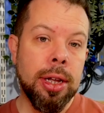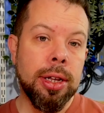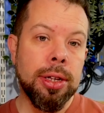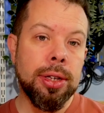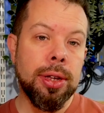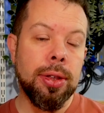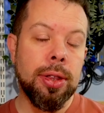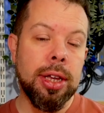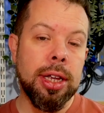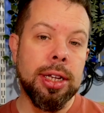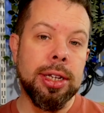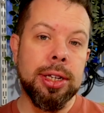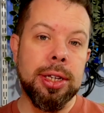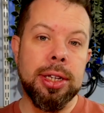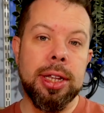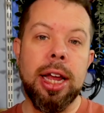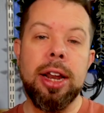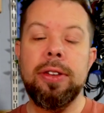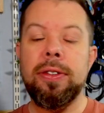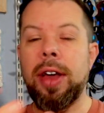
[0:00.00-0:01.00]
so that
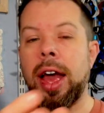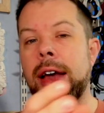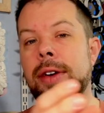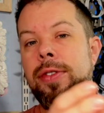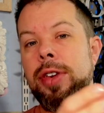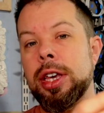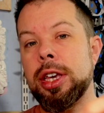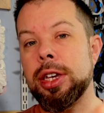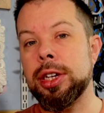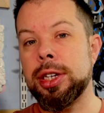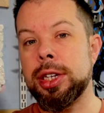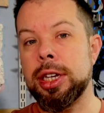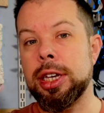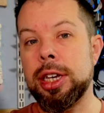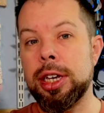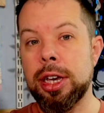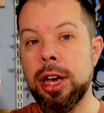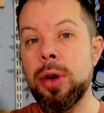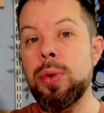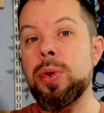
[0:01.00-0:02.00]
instead of having your
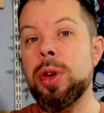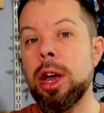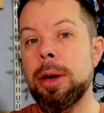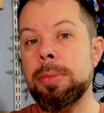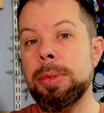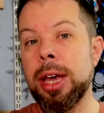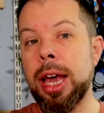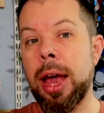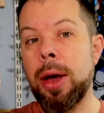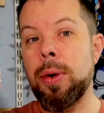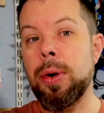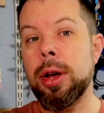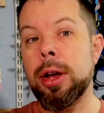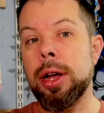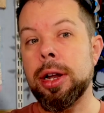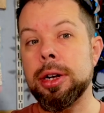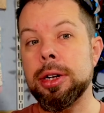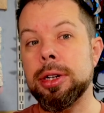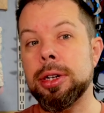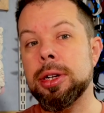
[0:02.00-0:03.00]
CEO coming out
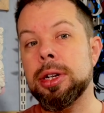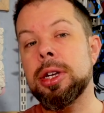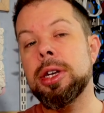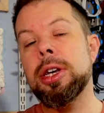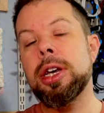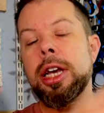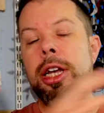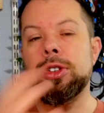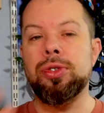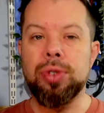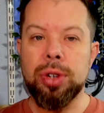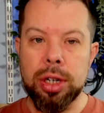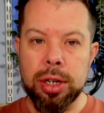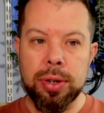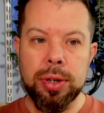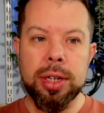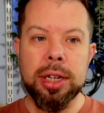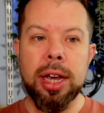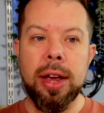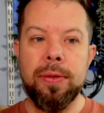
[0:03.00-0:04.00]
and
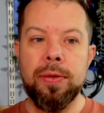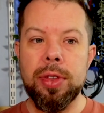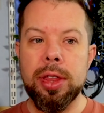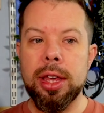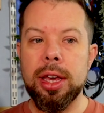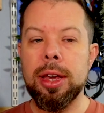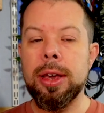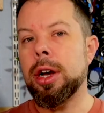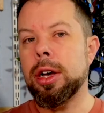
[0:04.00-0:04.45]
introducing everything,